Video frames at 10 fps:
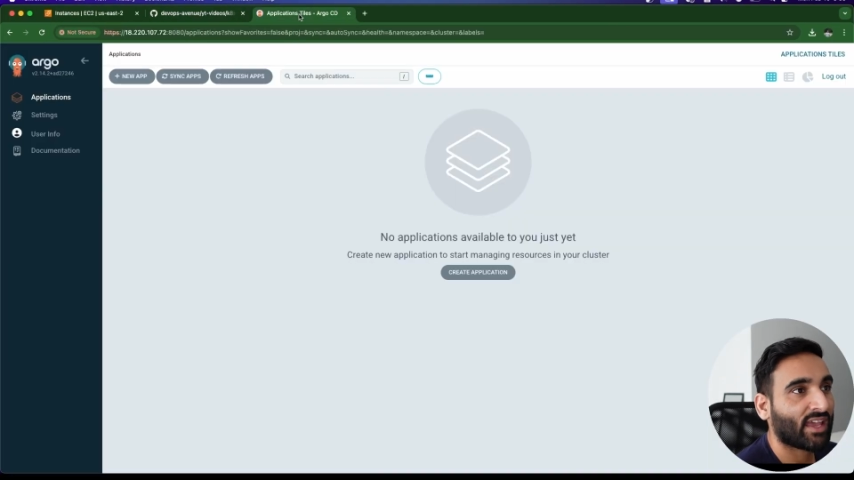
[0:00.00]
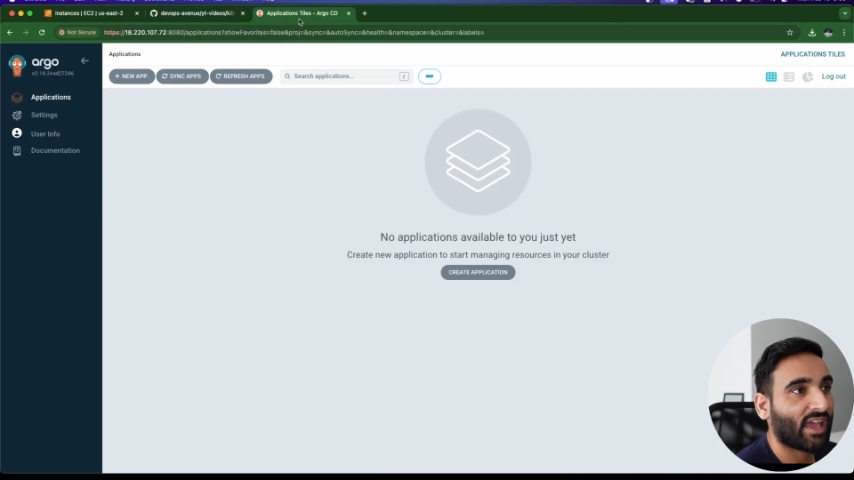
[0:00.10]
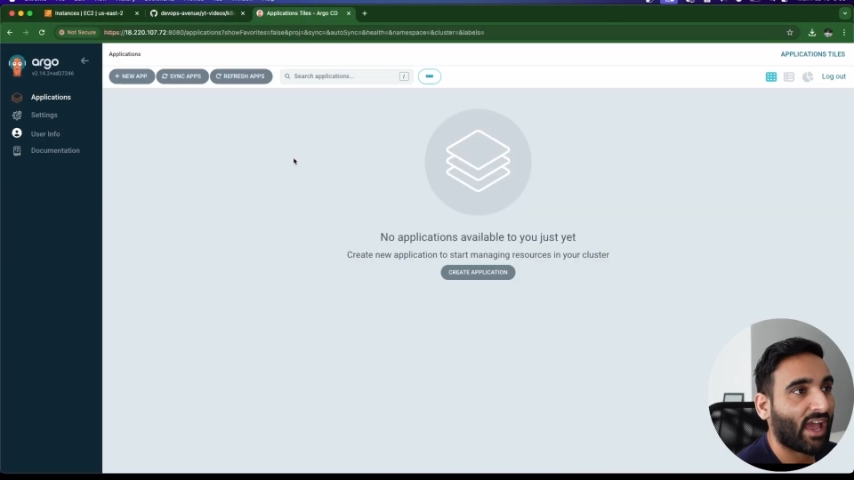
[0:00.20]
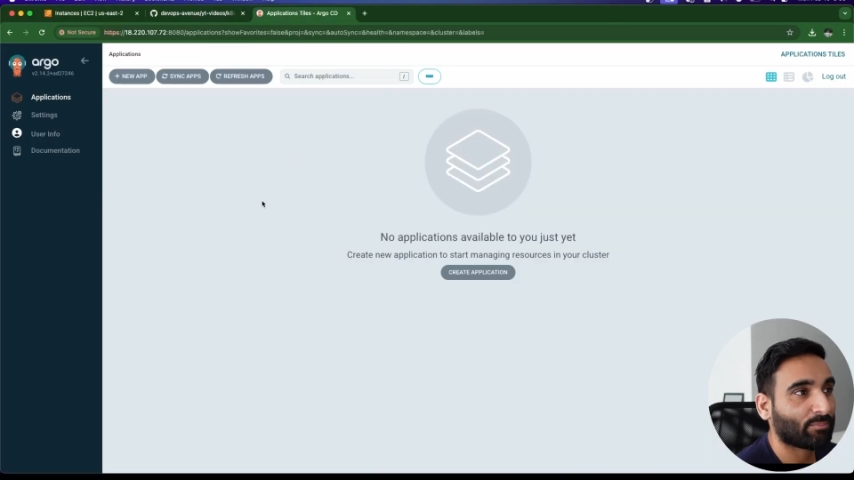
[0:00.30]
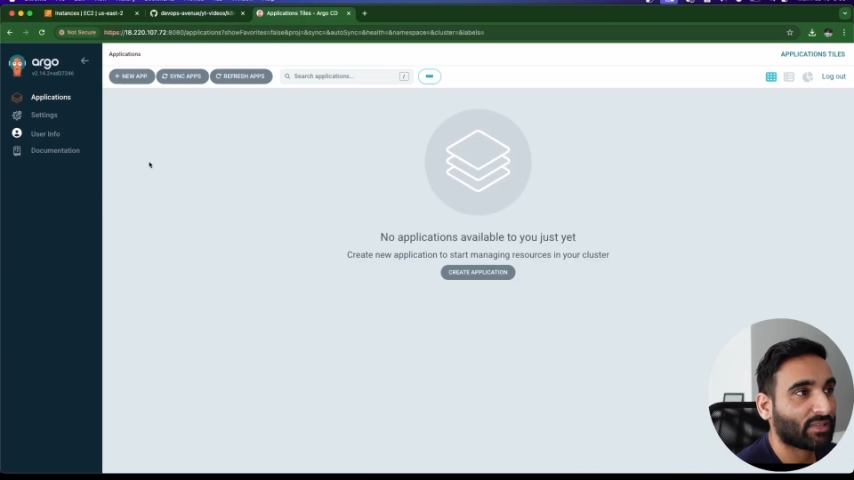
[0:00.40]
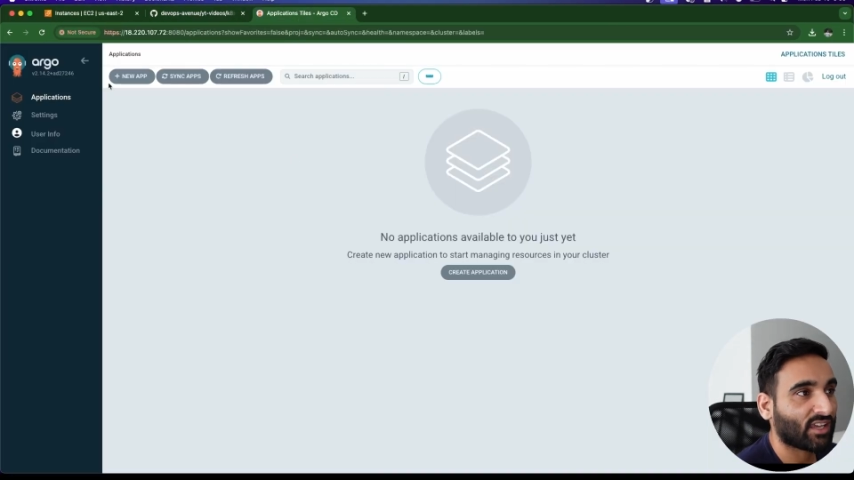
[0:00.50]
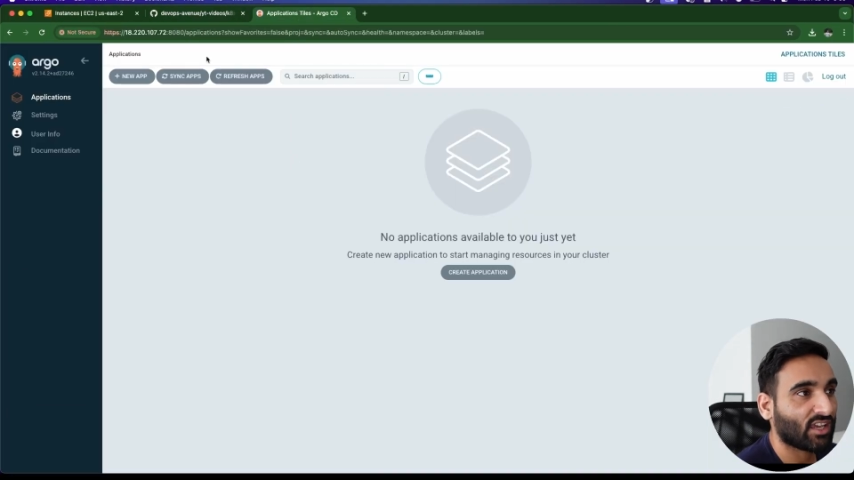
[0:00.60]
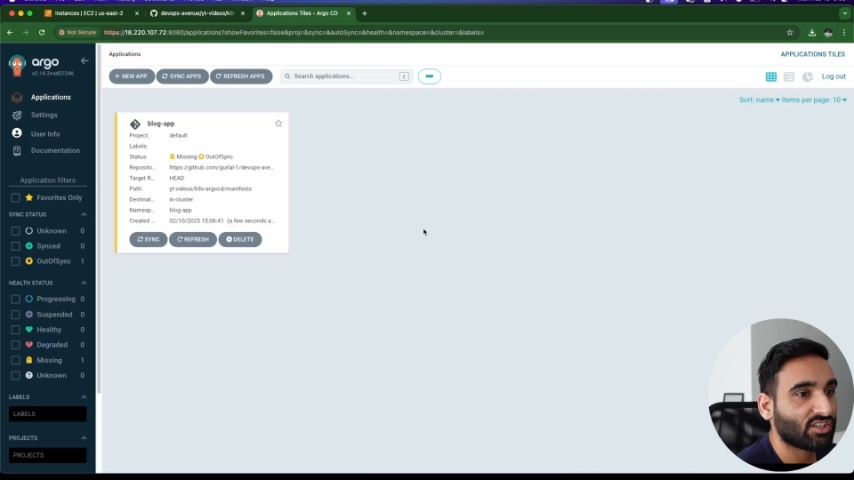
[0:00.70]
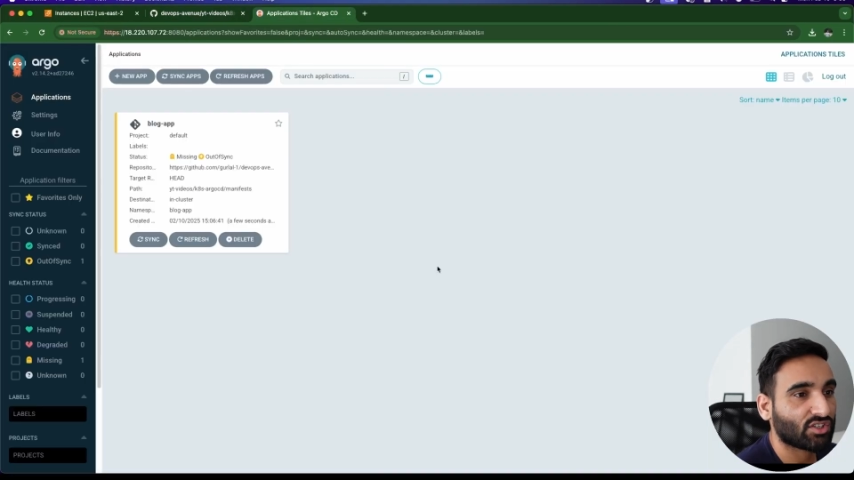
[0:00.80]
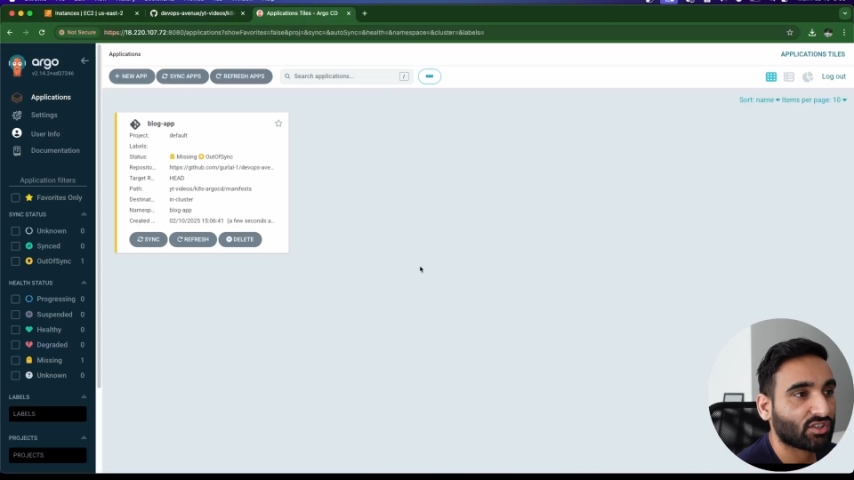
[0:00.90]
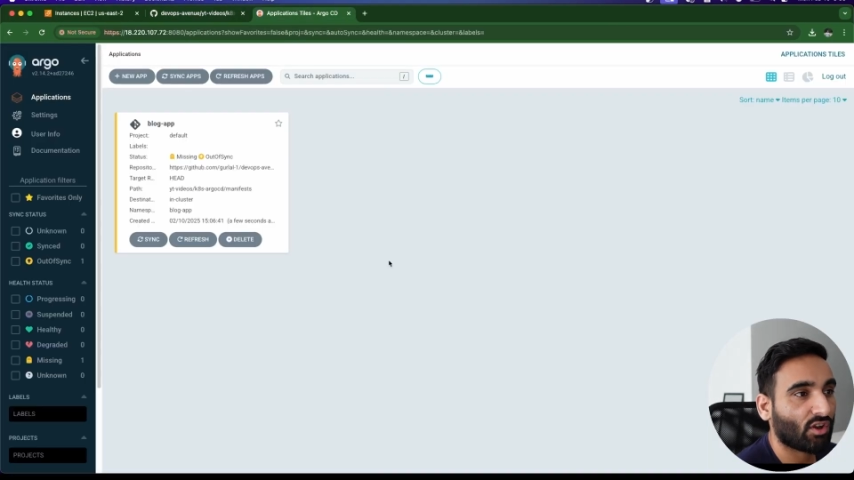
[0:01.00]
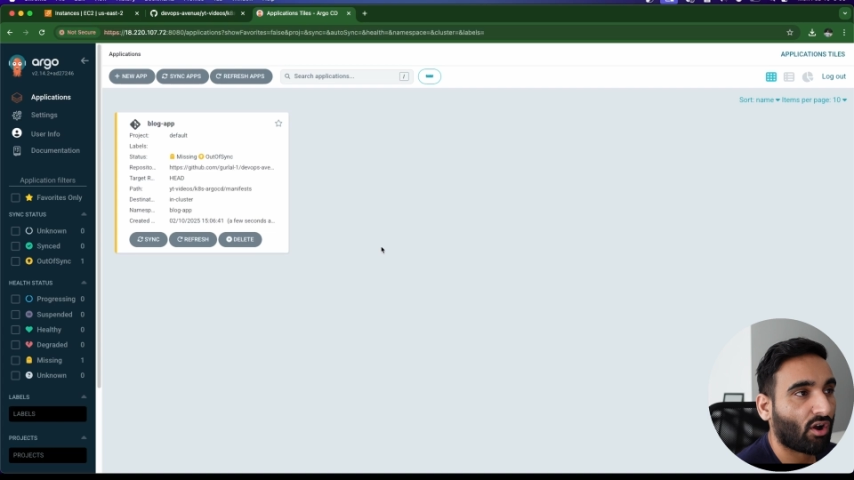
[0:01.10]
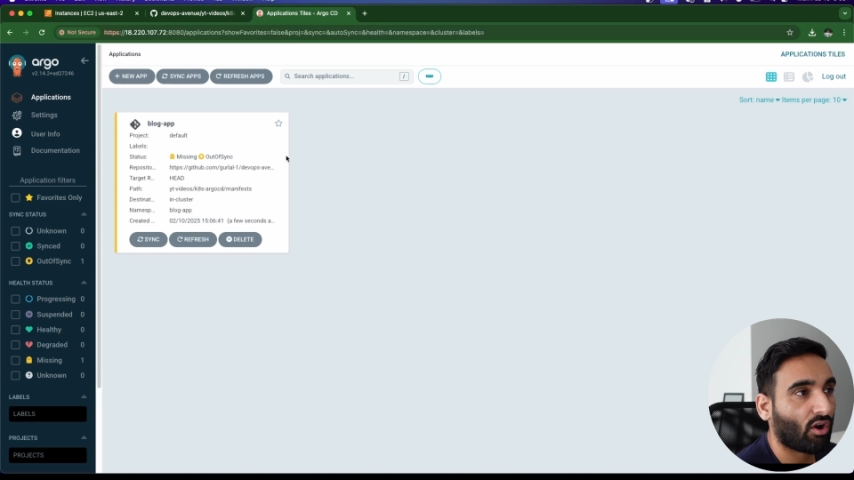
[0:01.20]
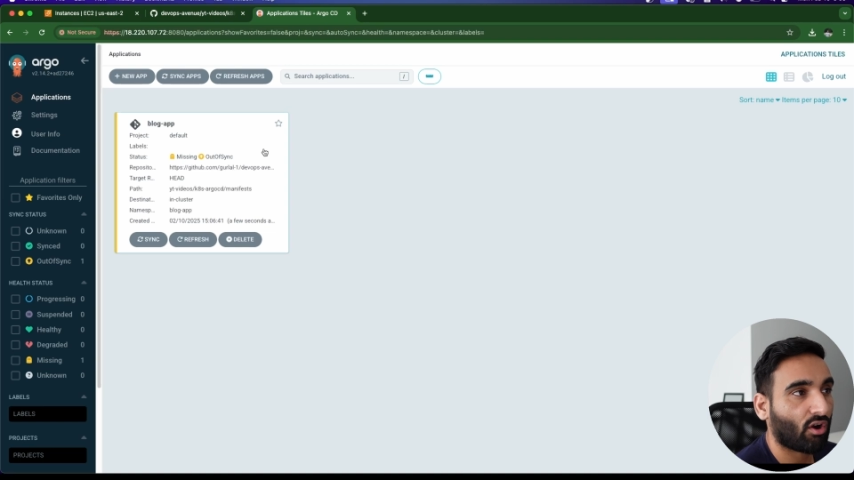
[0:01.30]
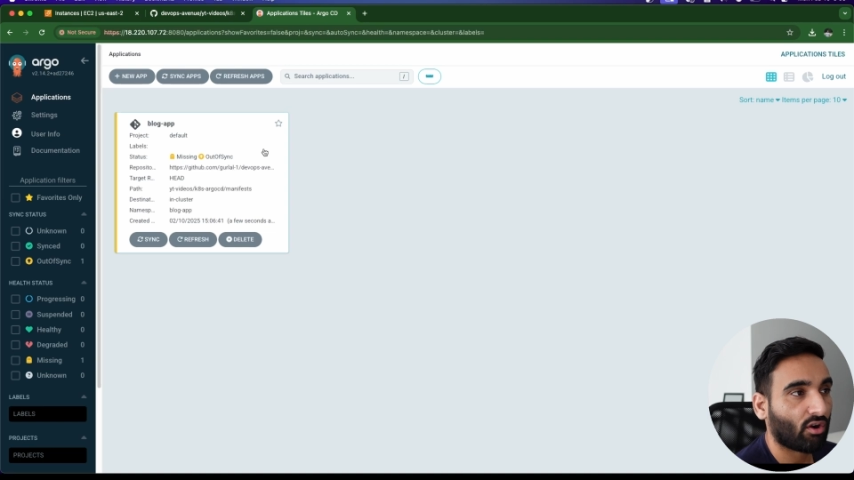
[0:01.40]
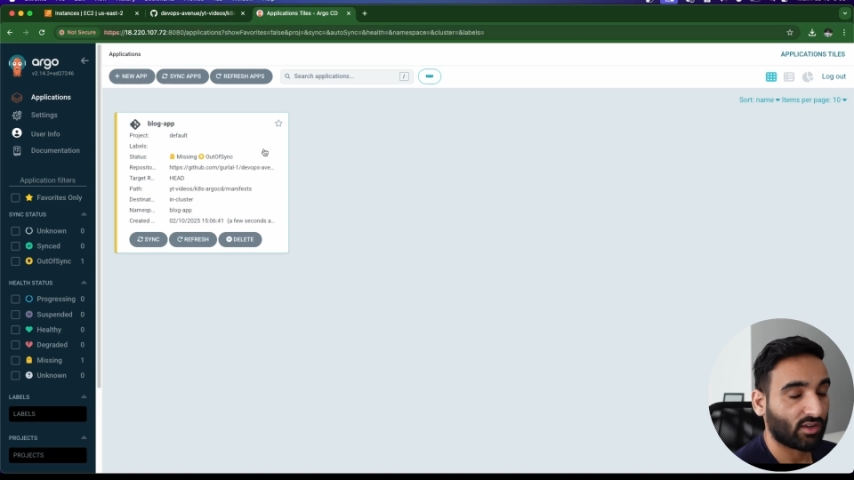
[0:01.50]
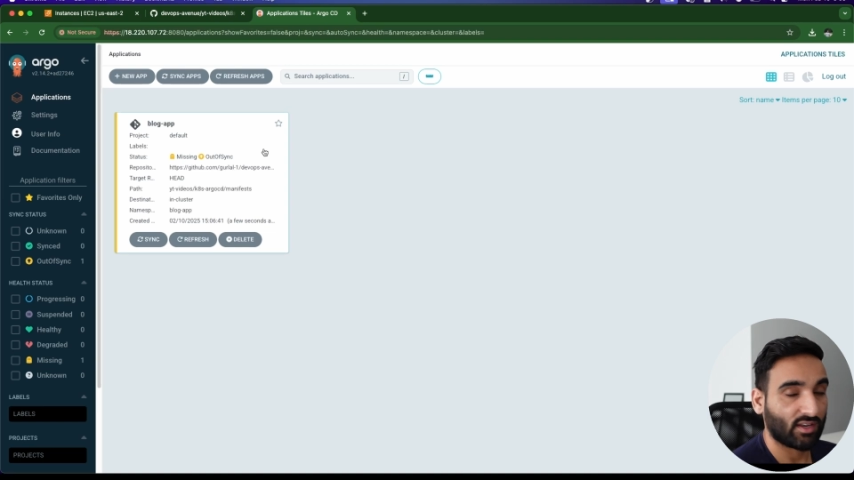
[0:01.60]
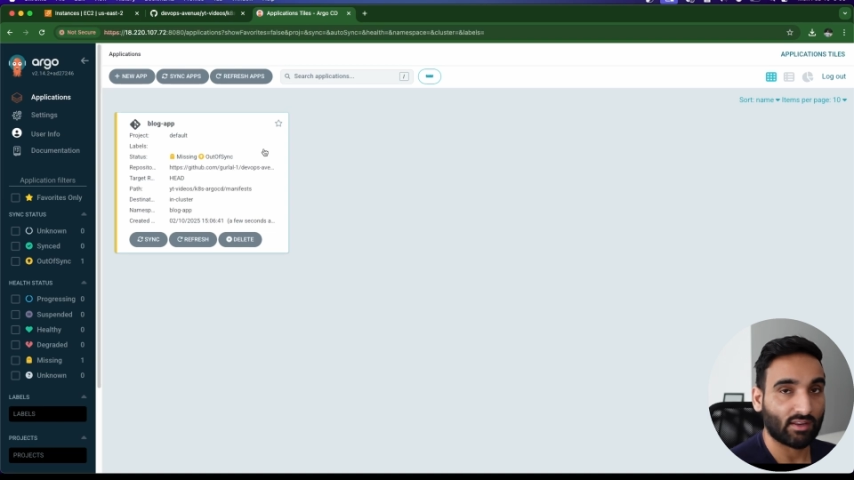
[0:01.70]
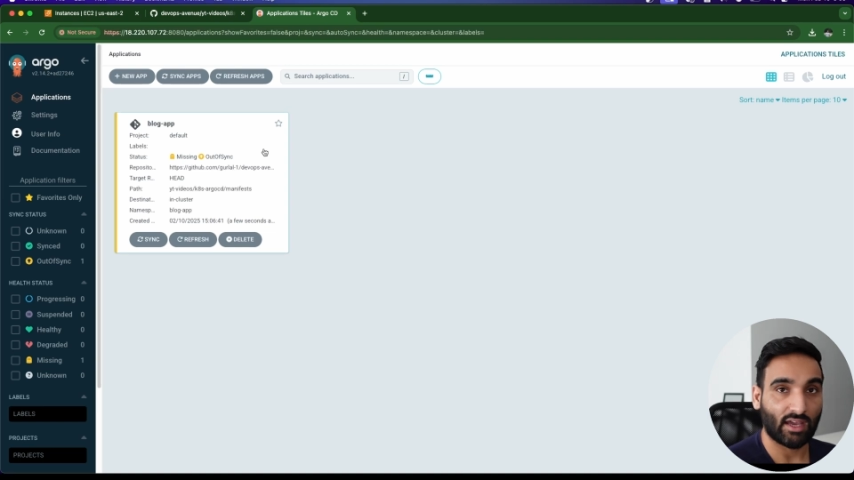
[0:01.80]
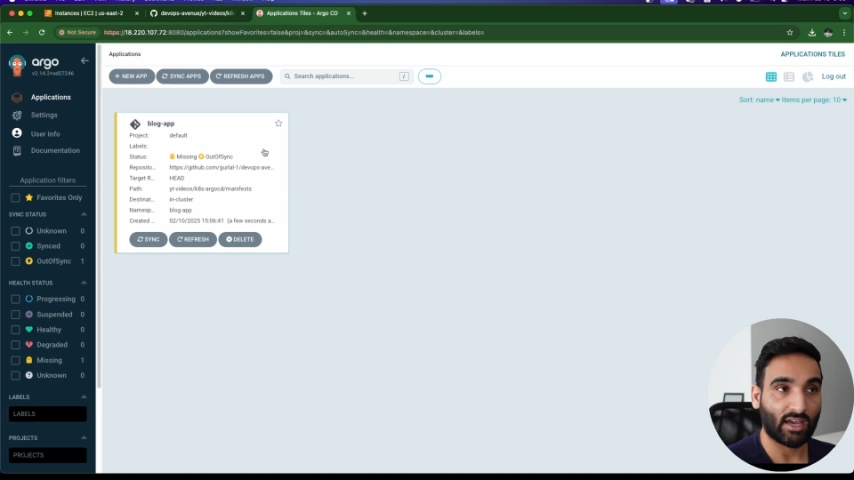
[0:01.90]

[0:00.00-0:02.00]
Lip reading: application on